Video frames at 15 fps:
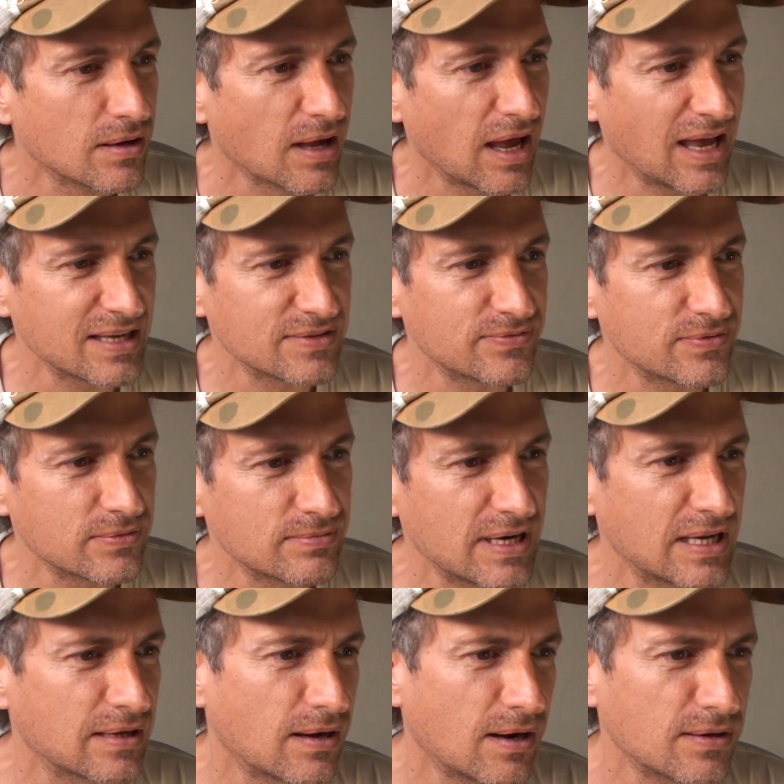As for
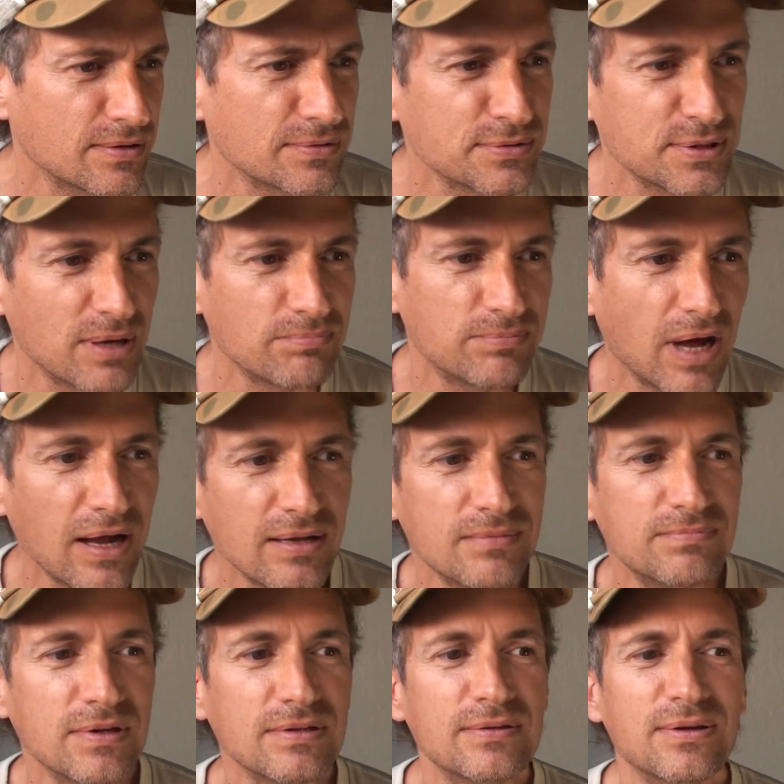reading articles on
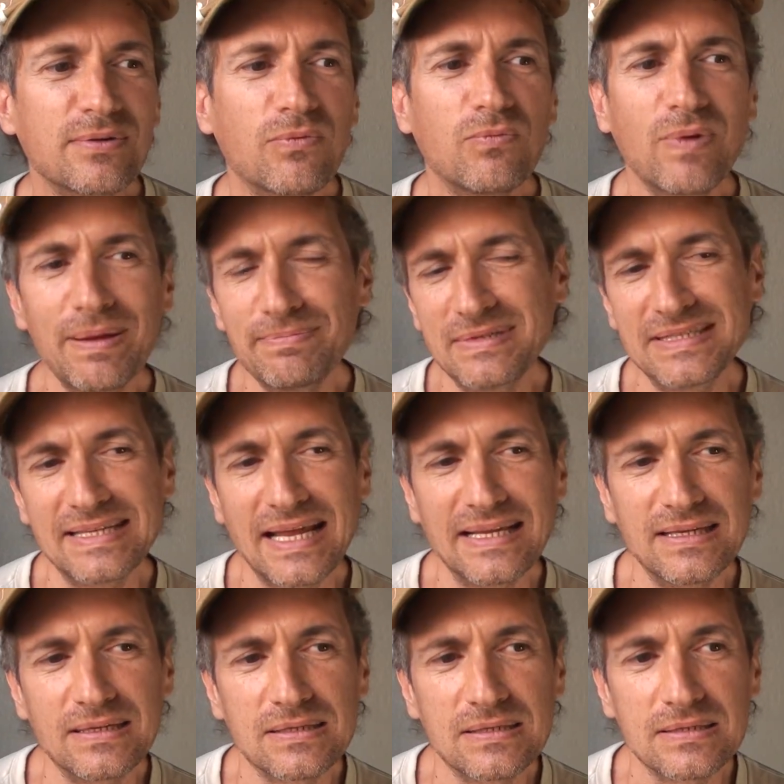bodybuilding
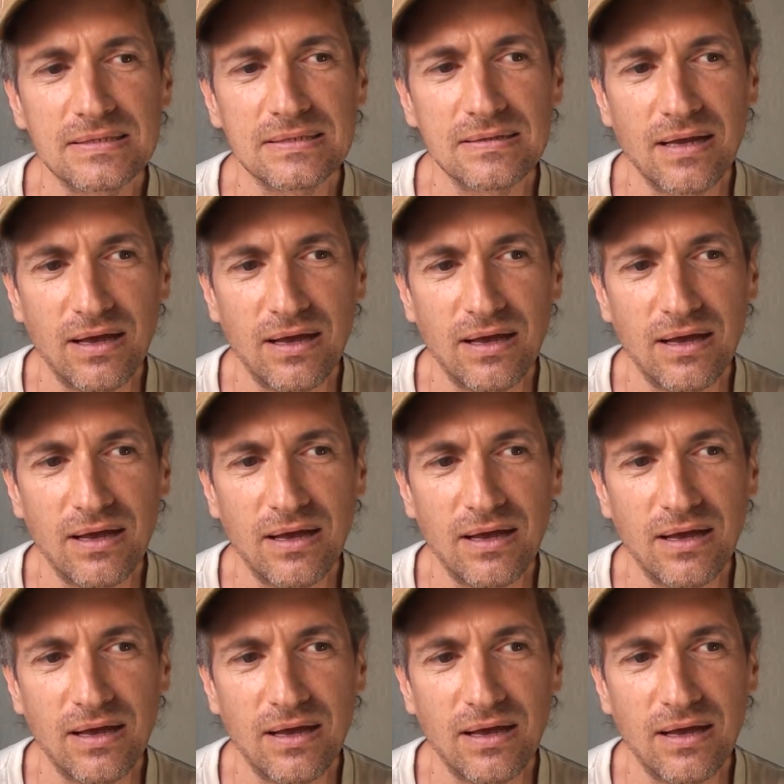websites,